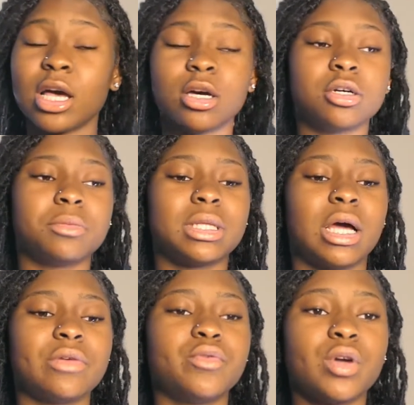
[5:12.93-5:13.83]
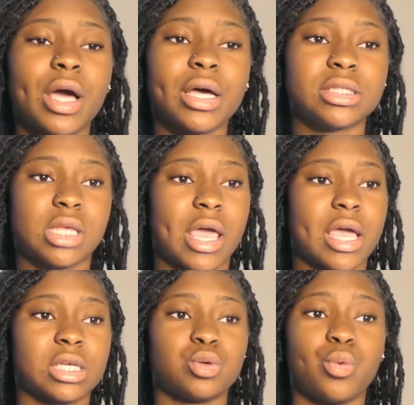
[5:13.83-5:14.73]
A lot of you guys
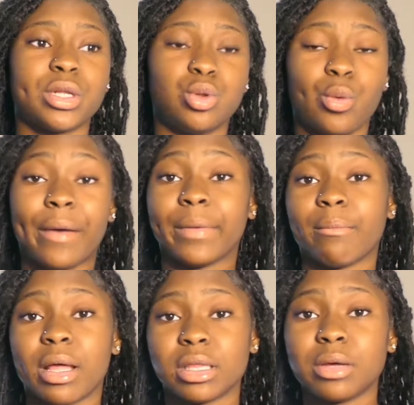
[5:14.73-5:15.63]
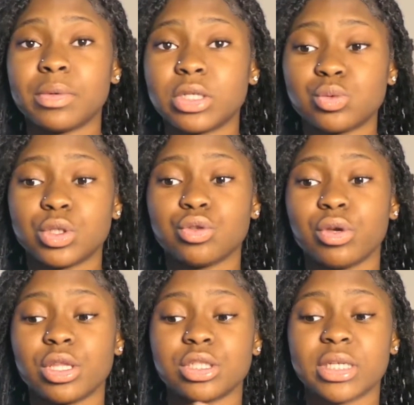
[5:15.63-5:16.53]
ask, what do I make my thumbnails with? You
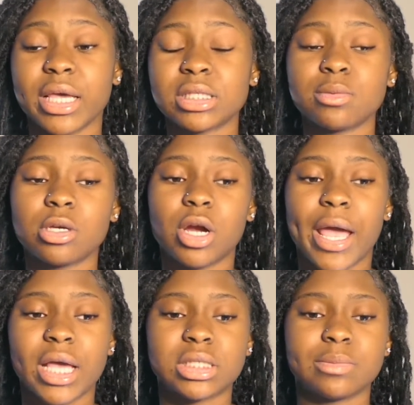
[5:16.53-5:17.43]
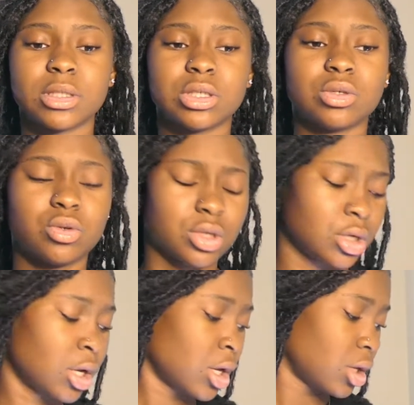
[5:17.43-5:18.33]
either text me or ask me, or
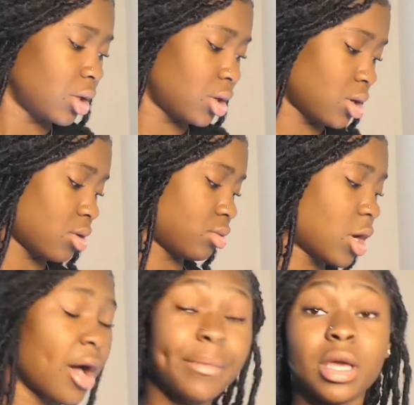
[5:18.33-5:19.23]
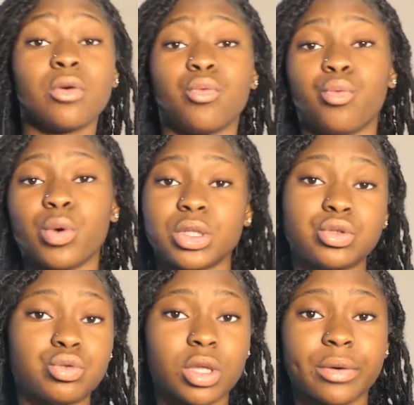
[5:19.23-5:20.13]
you know, comment what
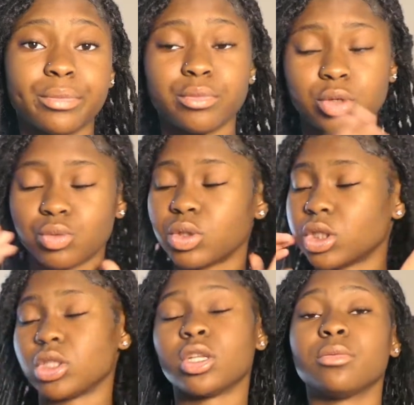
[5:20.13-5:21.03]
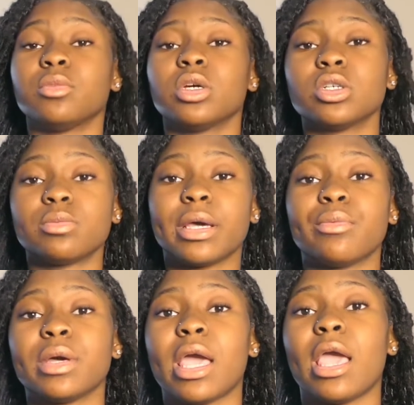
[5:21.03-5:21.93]
your thumbnails made
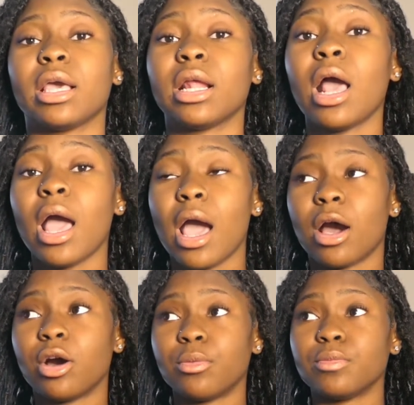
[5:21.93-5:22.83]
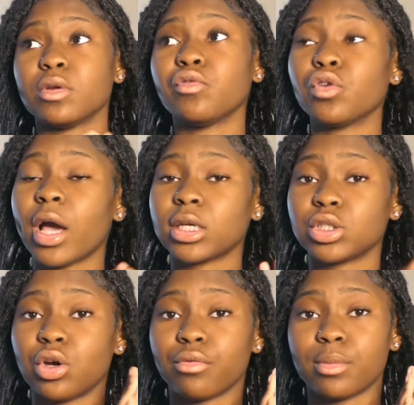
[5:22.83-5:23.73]
with. And if you guys
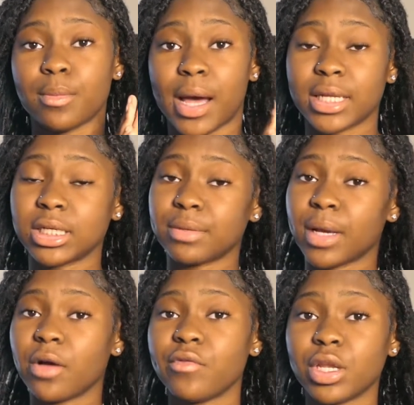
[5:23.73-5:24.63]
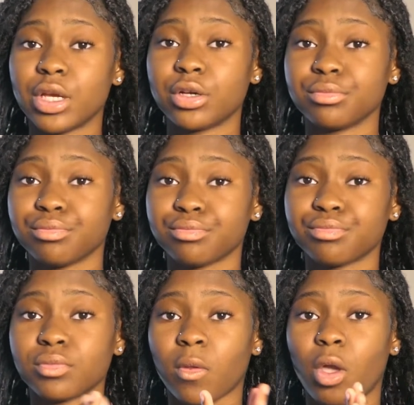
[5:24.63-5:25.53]
don't remember, I did make a video
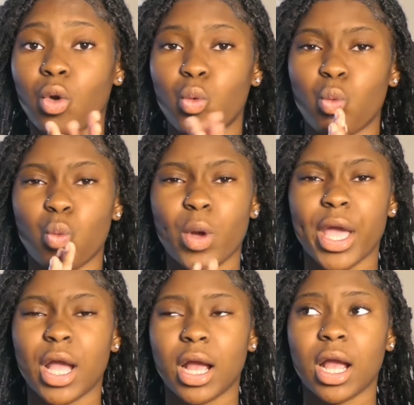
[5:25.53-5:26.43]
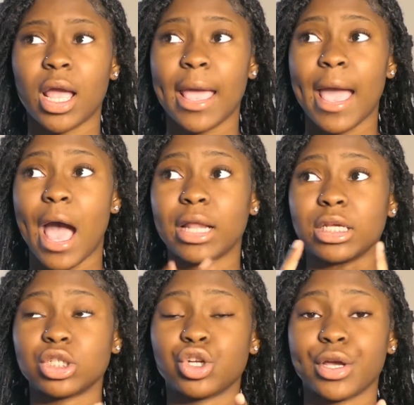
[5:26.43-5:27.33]
where I
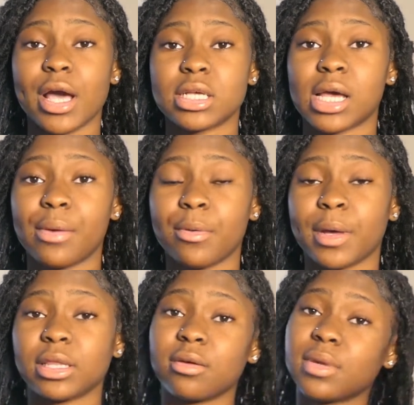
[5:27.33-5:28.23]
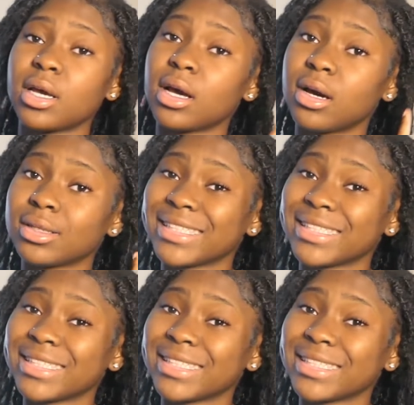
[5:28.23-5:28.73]
did show you guys how to make my thumbnail,